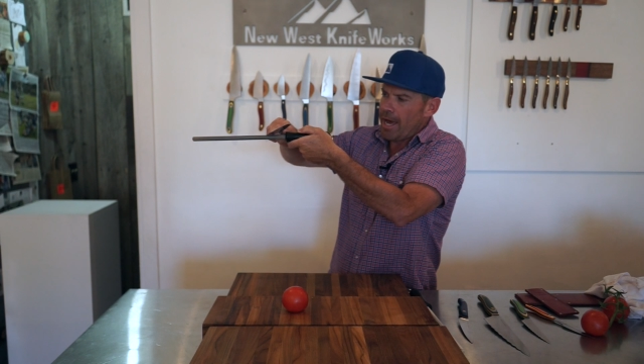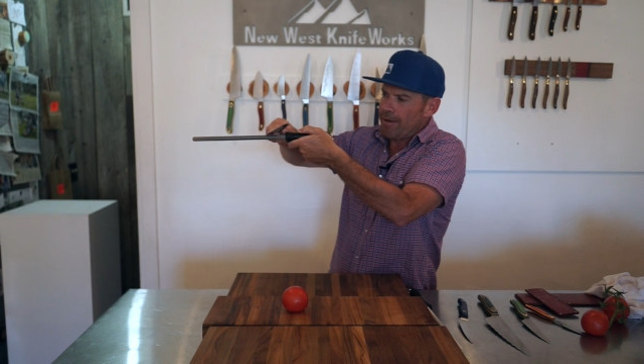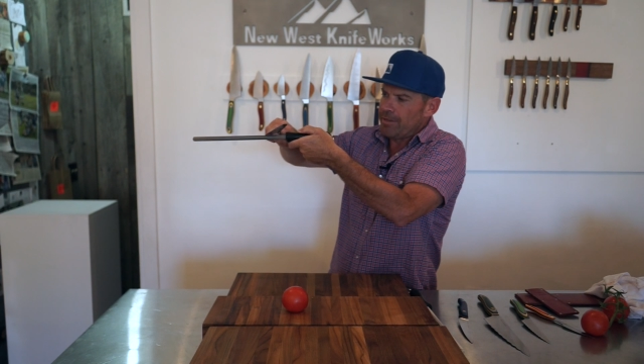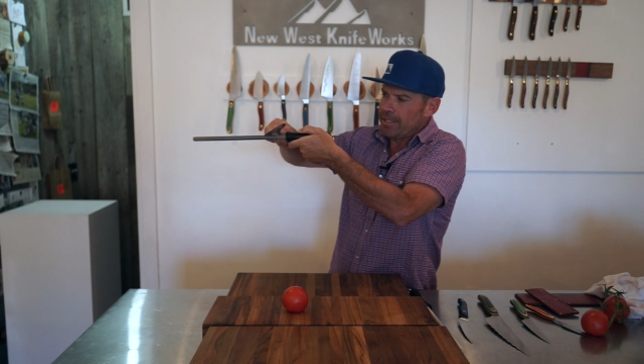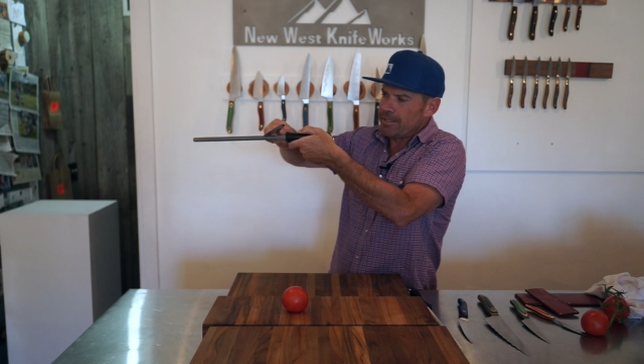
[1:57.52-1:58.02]

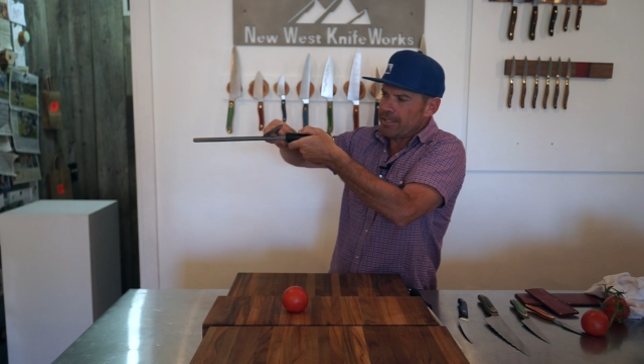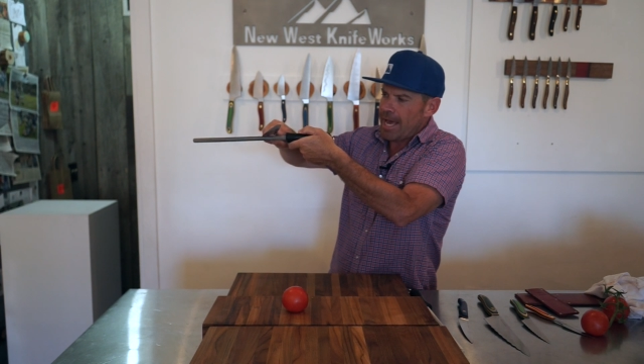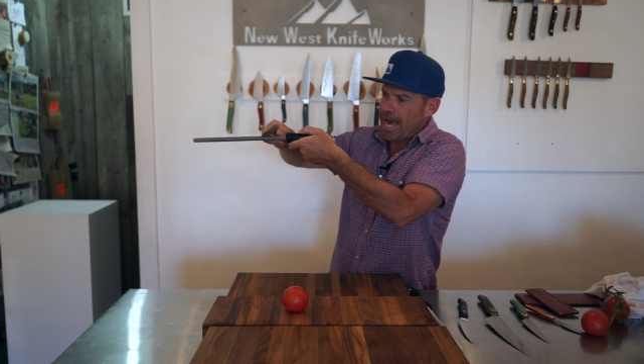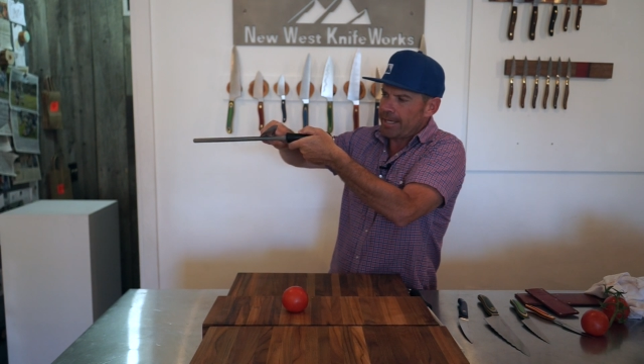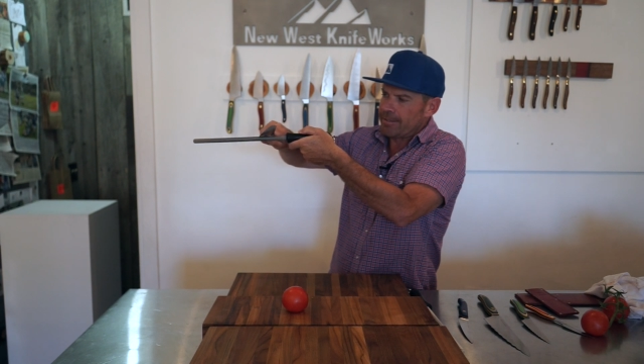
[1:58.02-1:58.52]
have the
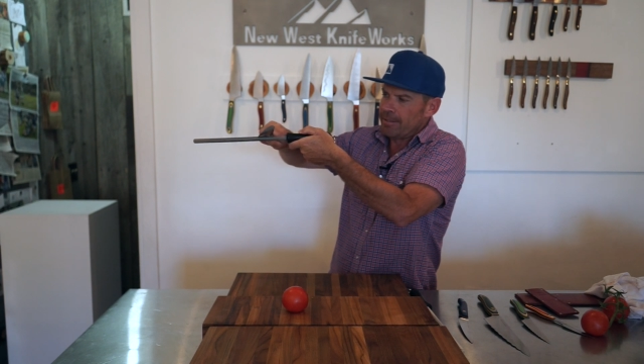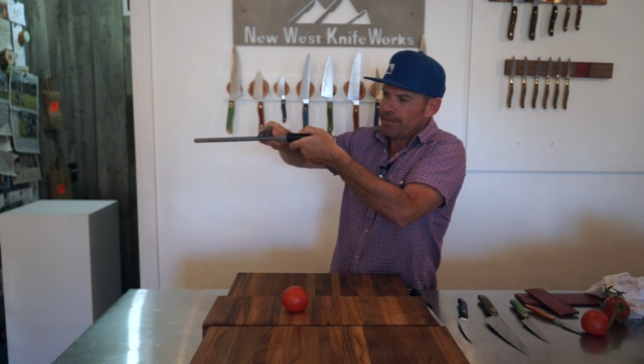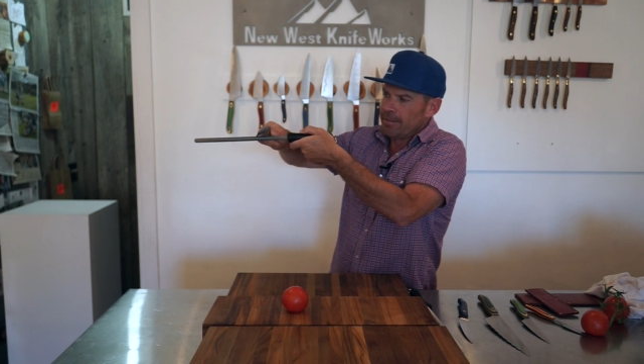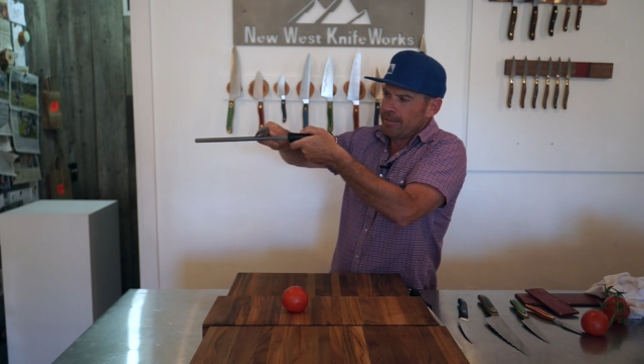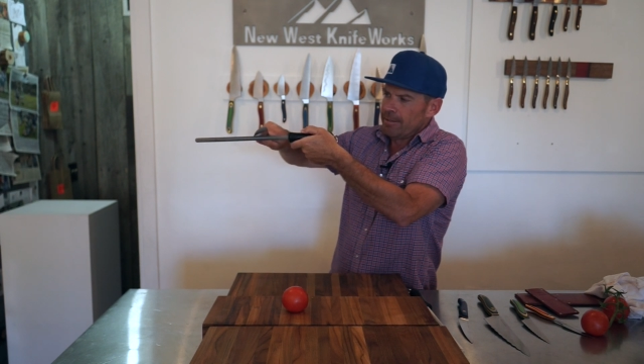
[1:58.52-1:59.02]
exact
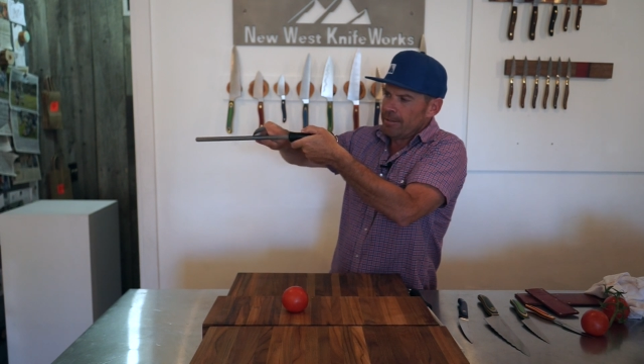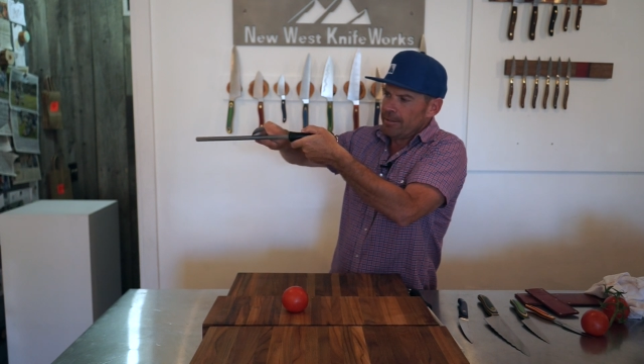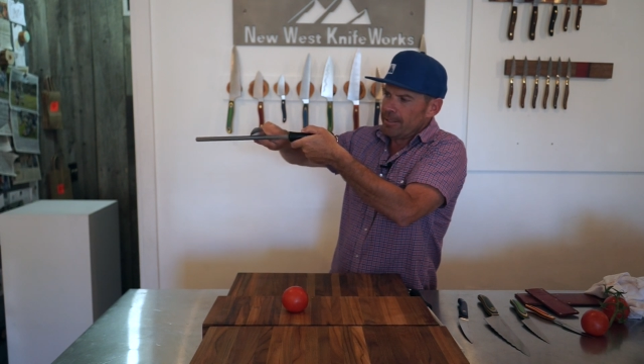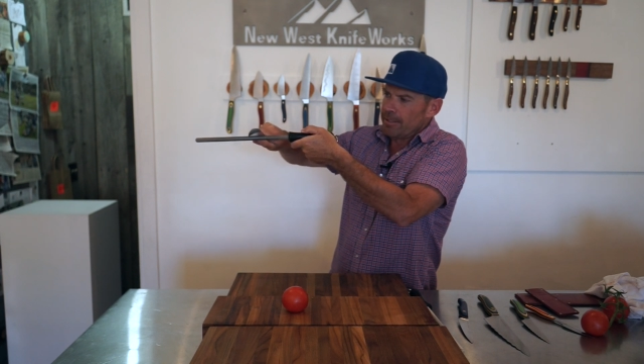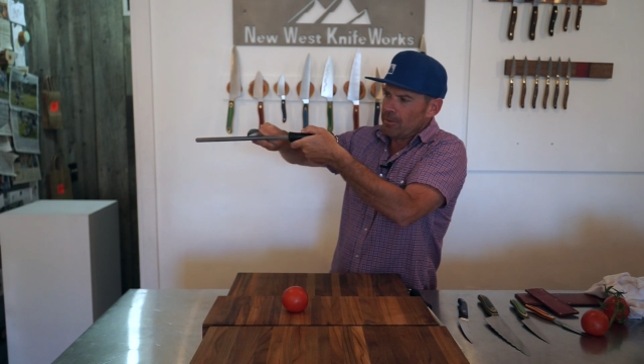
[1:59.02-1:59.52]

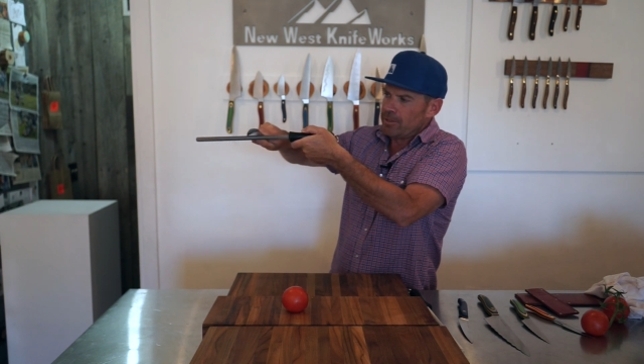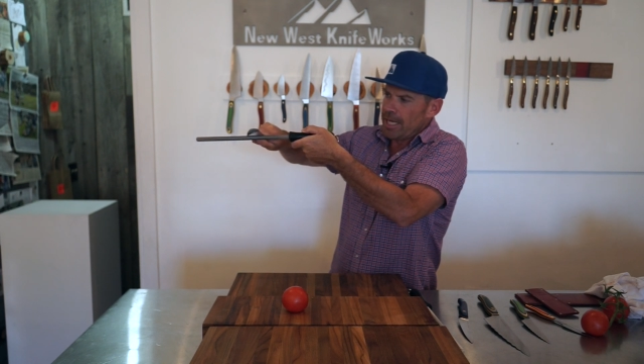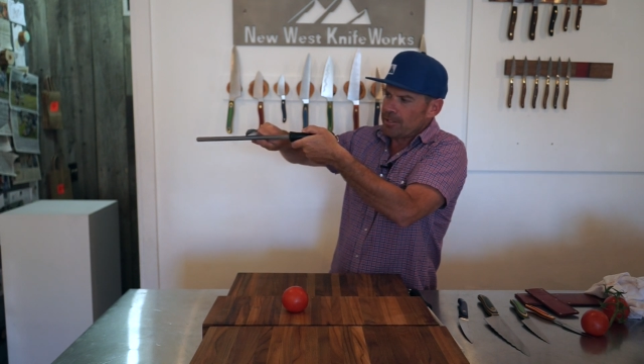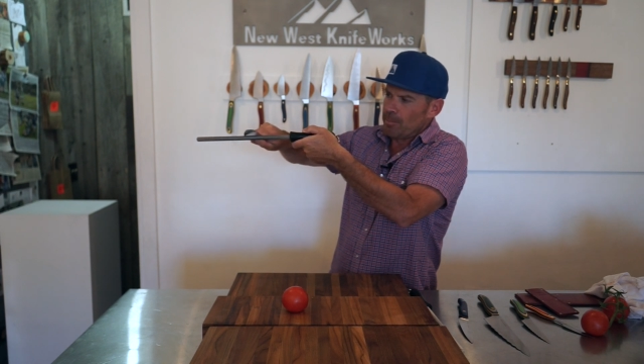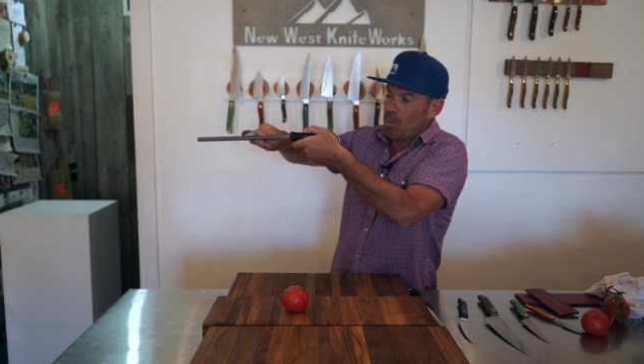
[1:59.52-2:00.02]

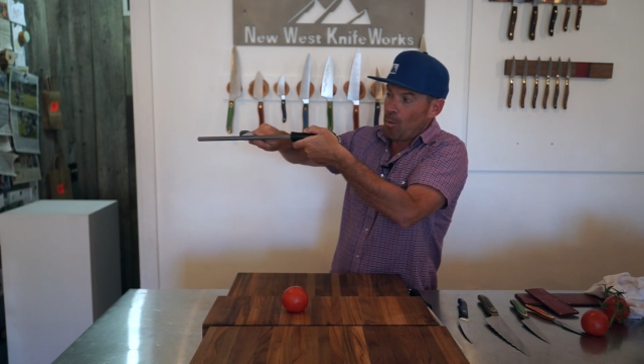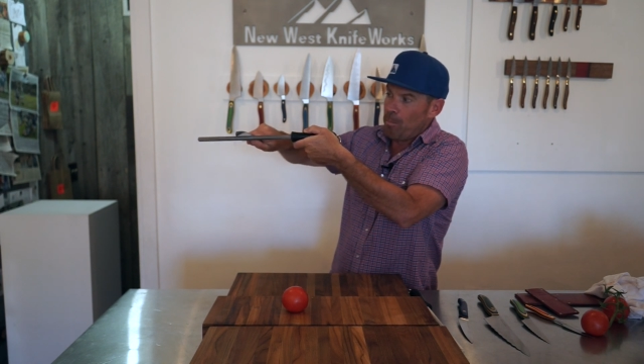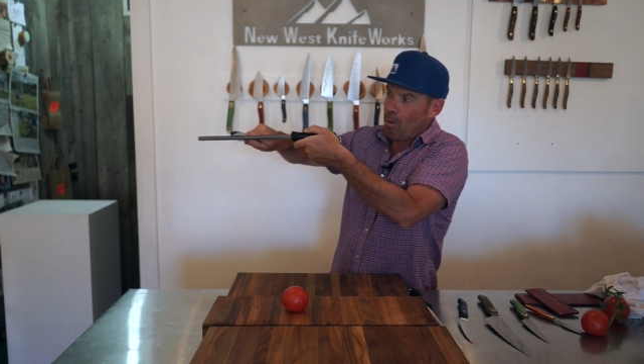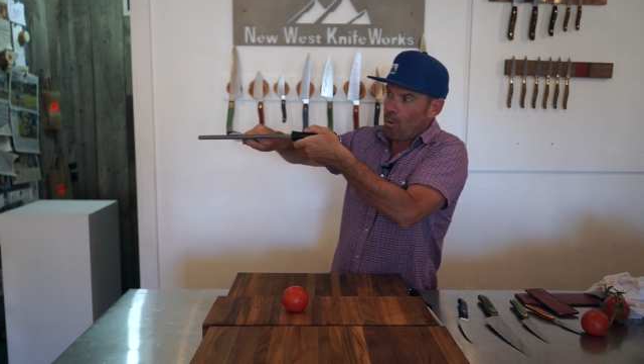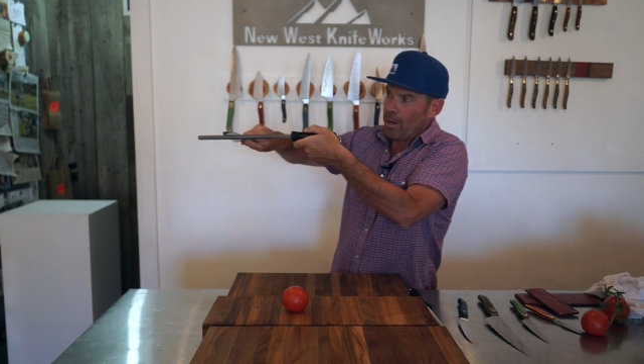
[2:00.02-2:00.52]
decimal
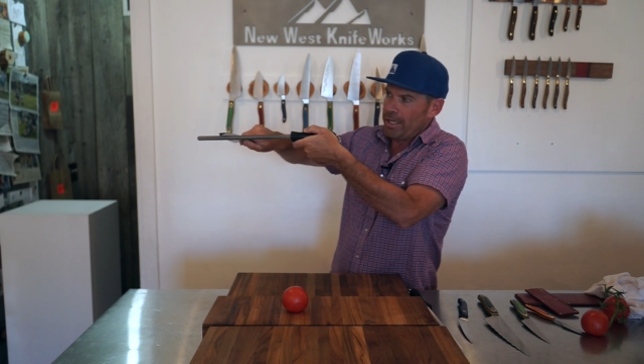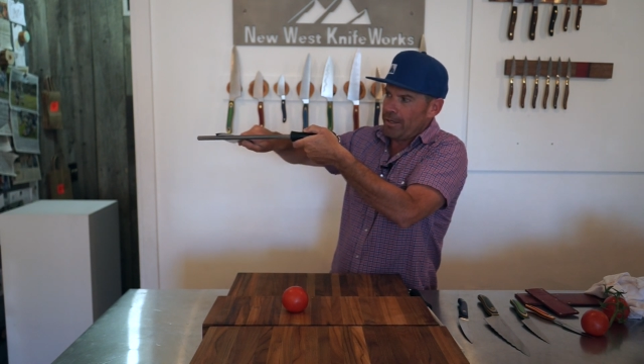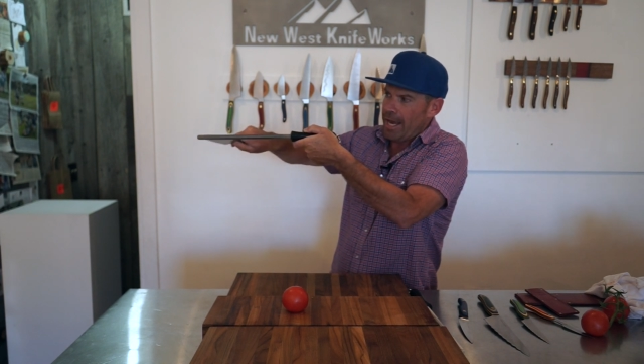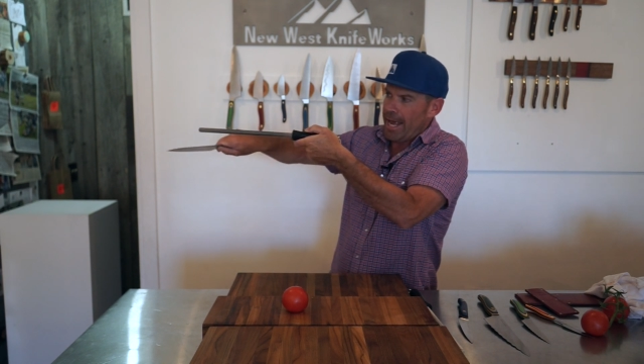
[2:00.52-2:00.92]
point